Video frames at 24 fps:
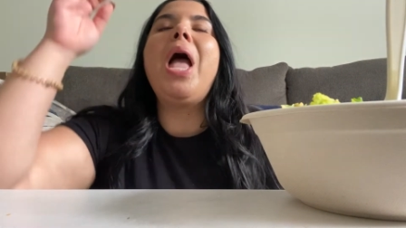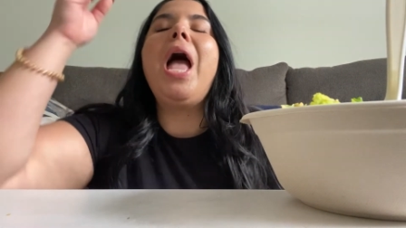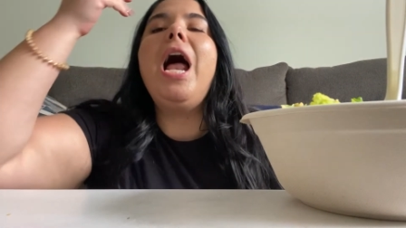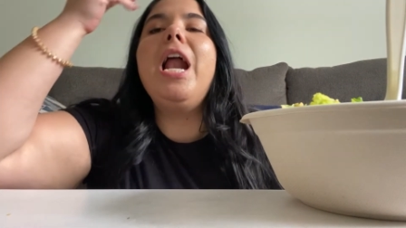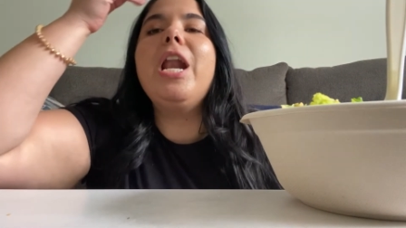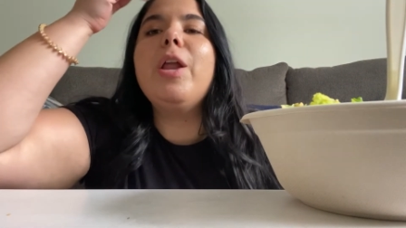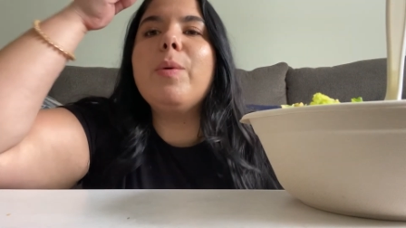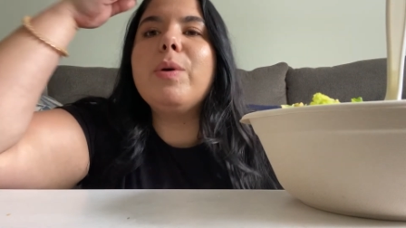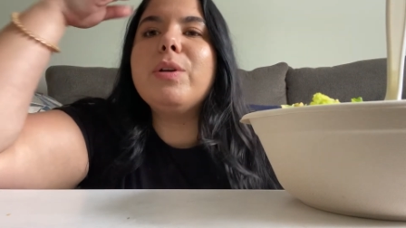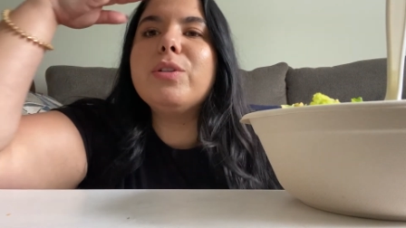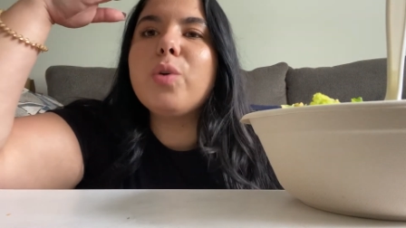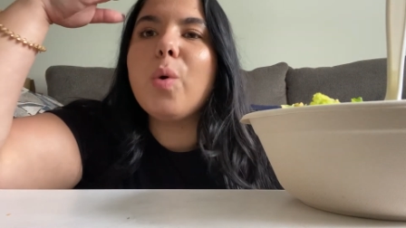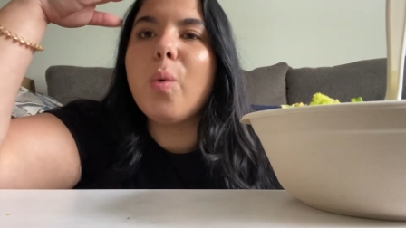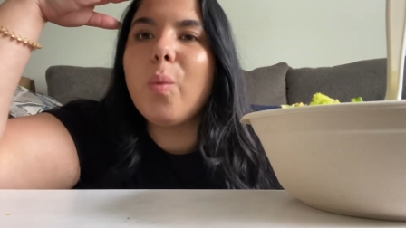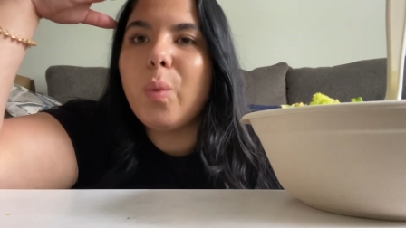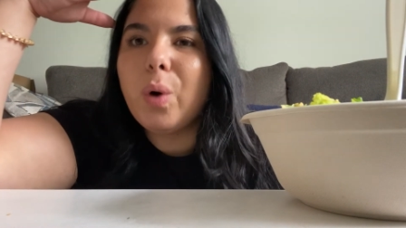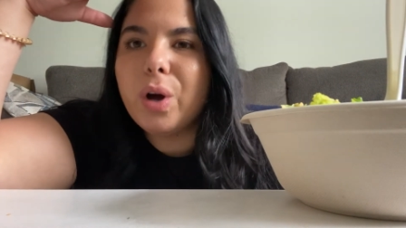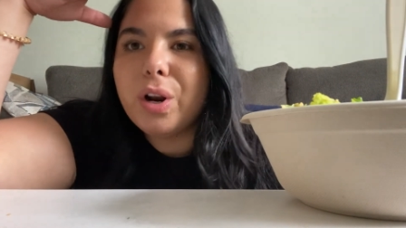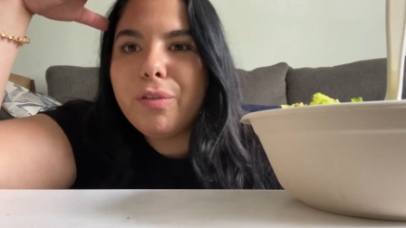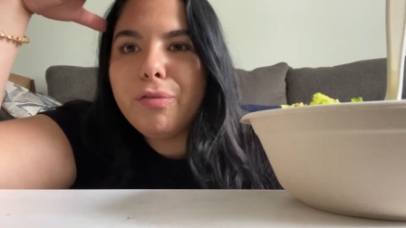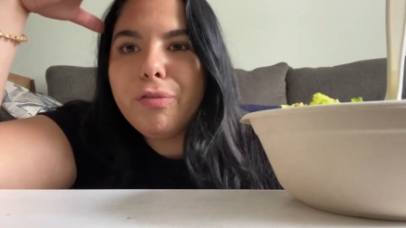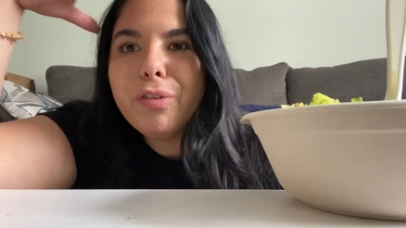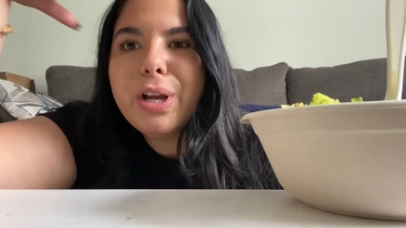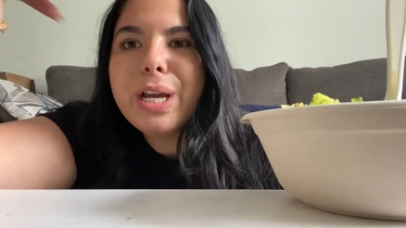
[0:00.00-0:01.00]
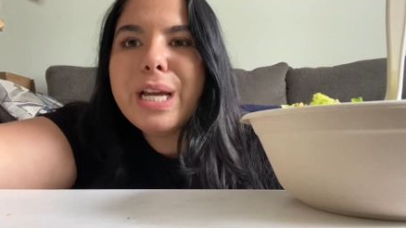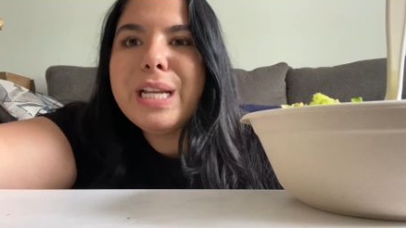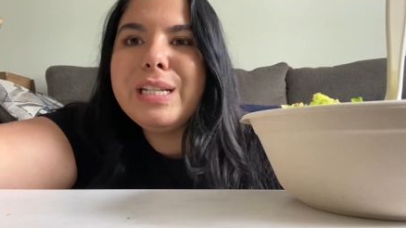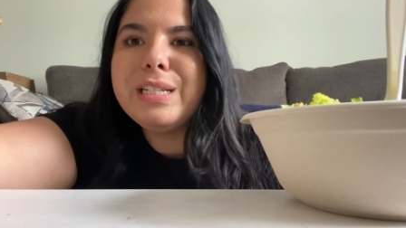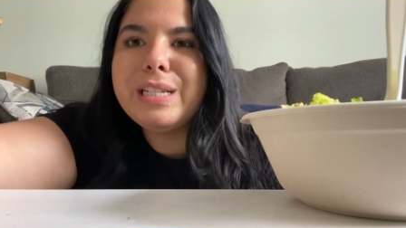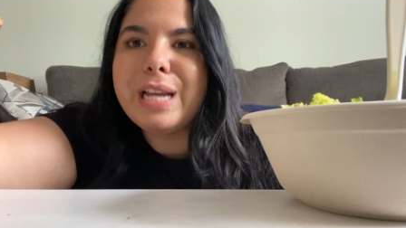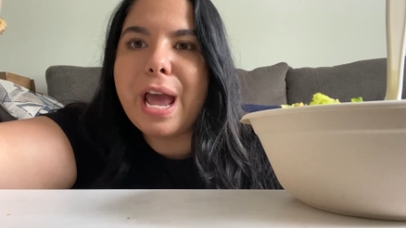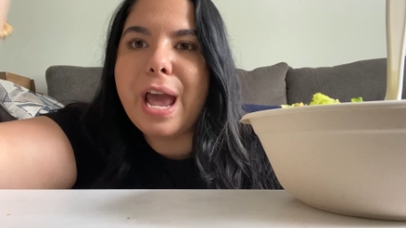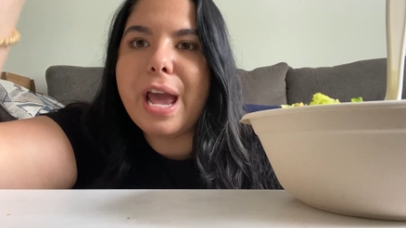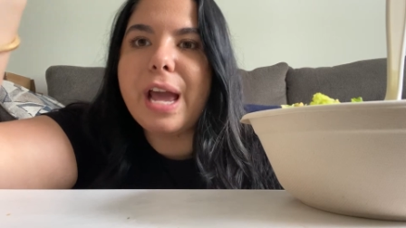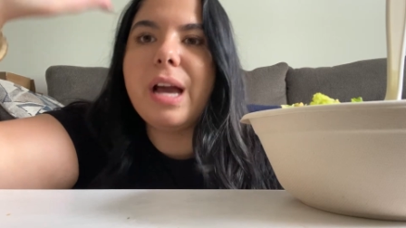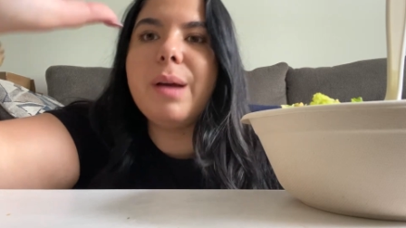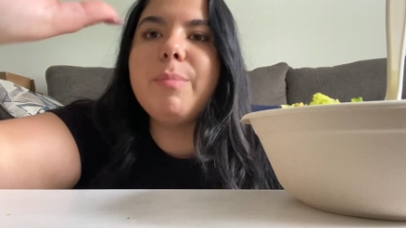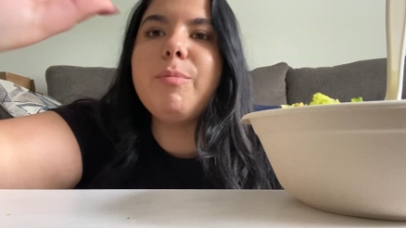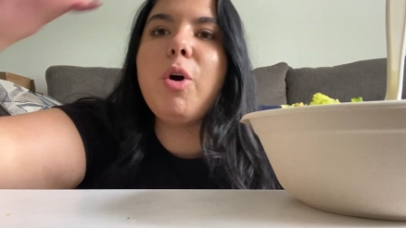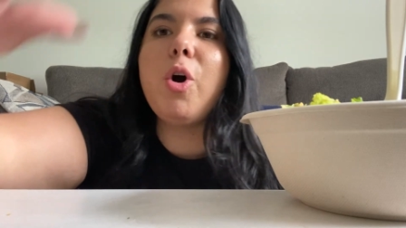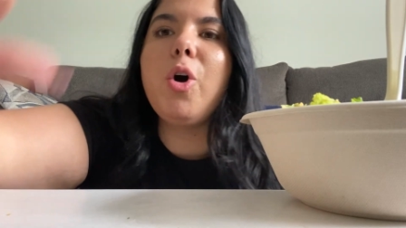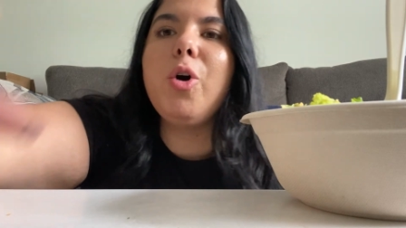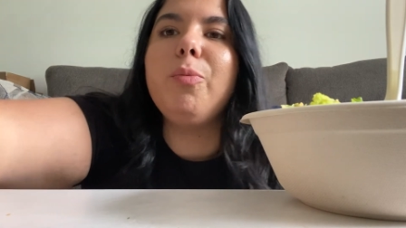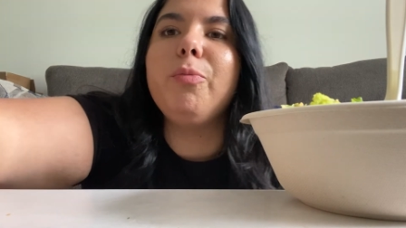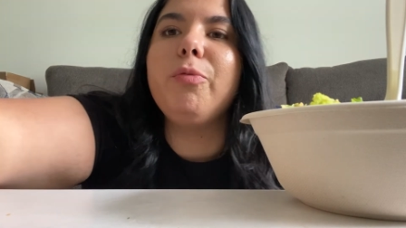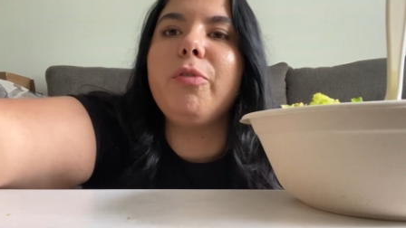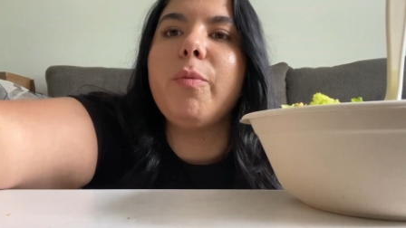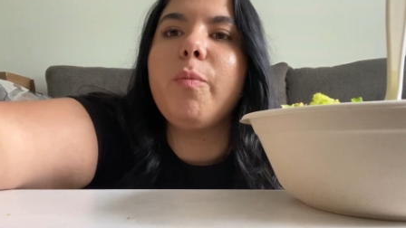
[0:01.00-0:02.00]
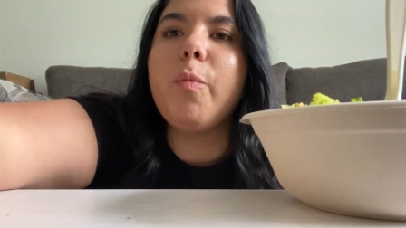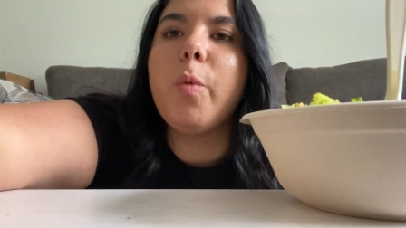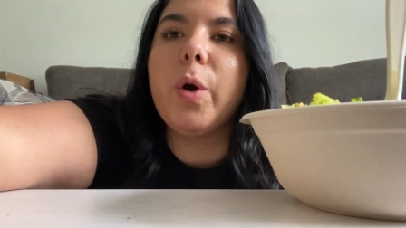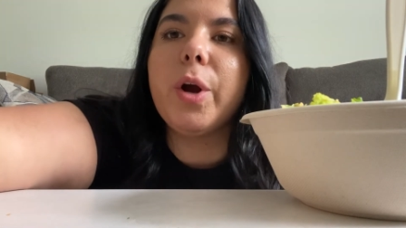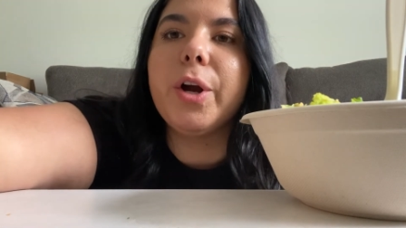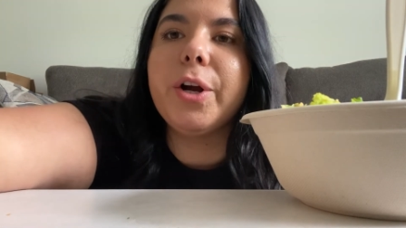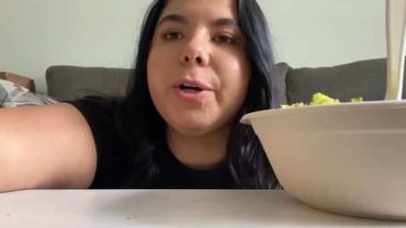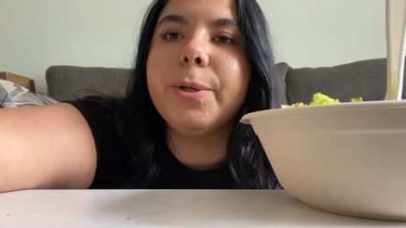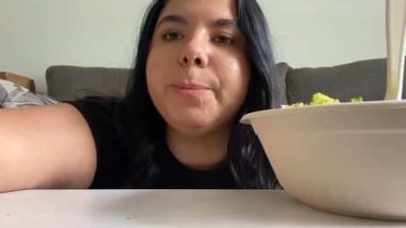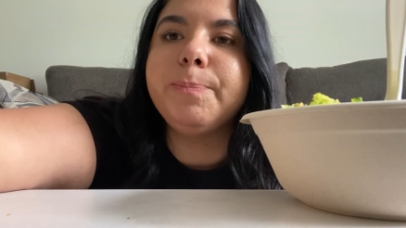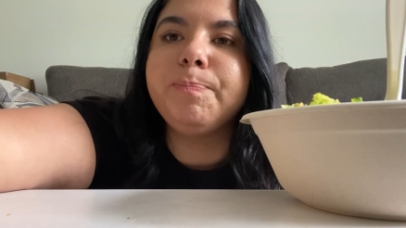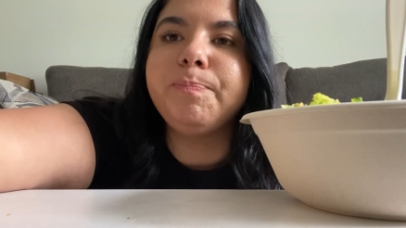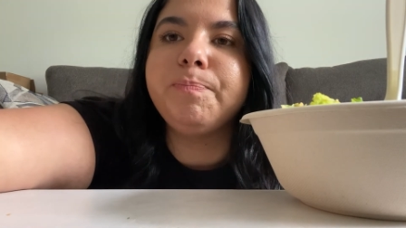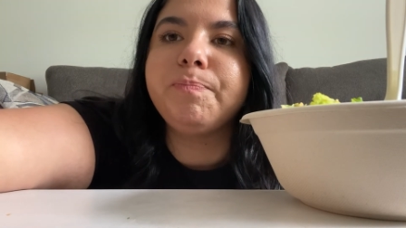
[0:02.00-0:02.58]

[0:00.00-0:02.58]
Anyways, what a freaking day. I'm home from work.